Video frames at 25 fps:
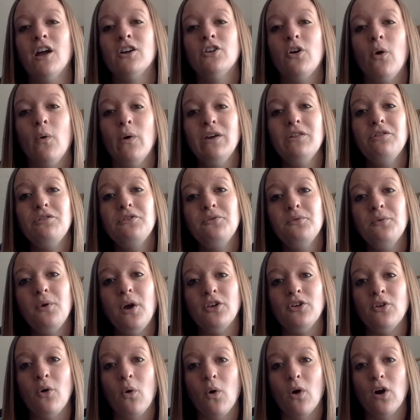Going
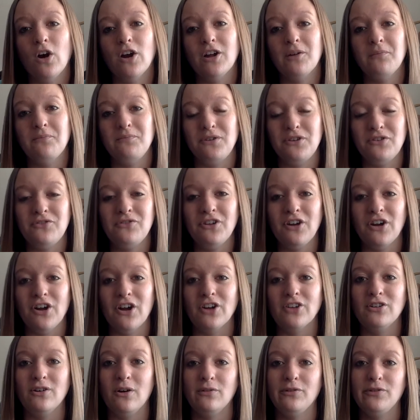through your
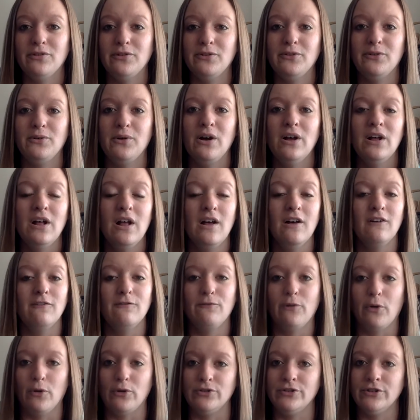computer, go through
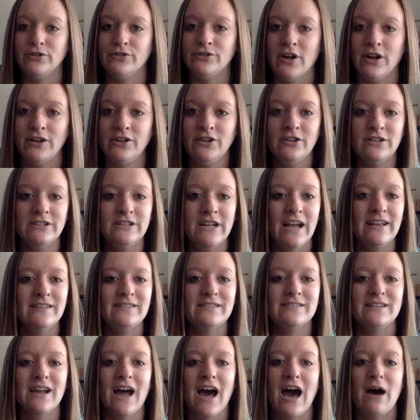folders on your
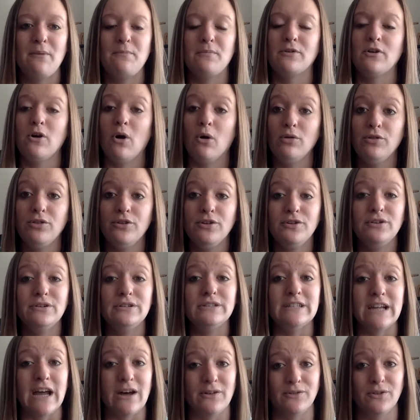desktop, go through your
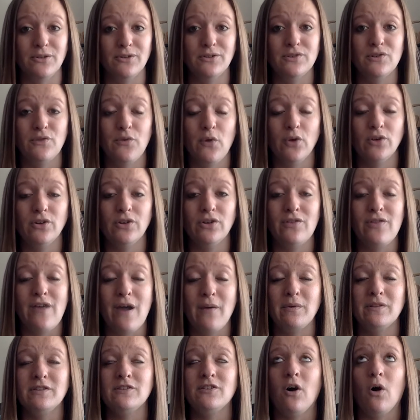downloads folder.
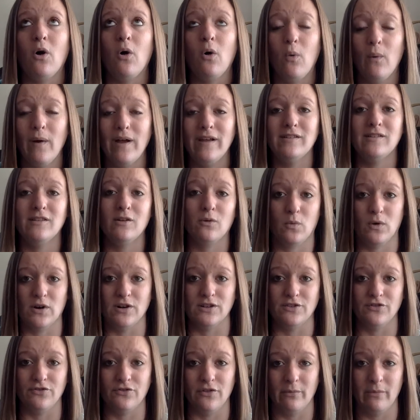That one's always the
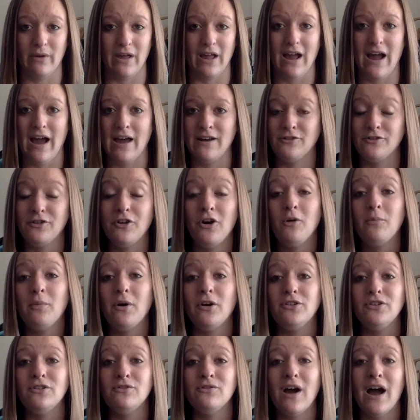worst for me. I don't know
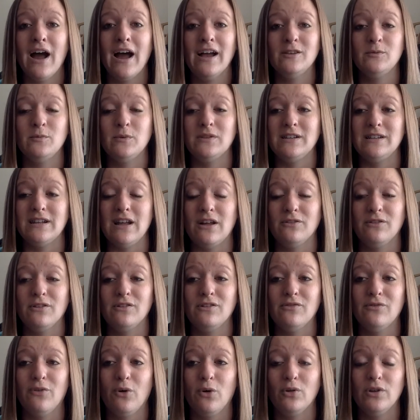about you guys, but the
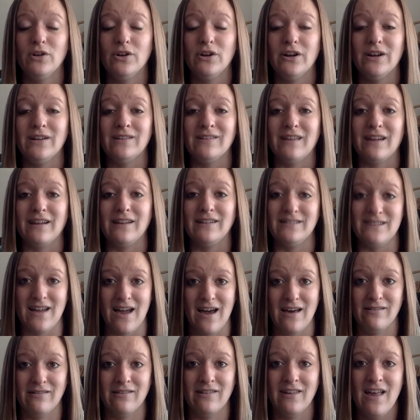downloads folder is like
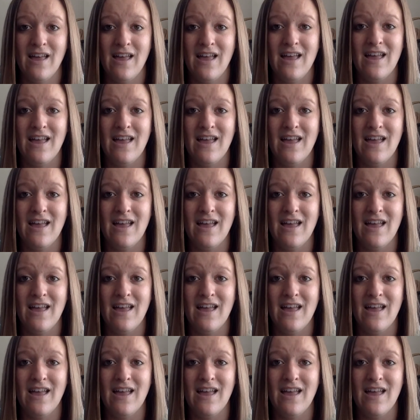death.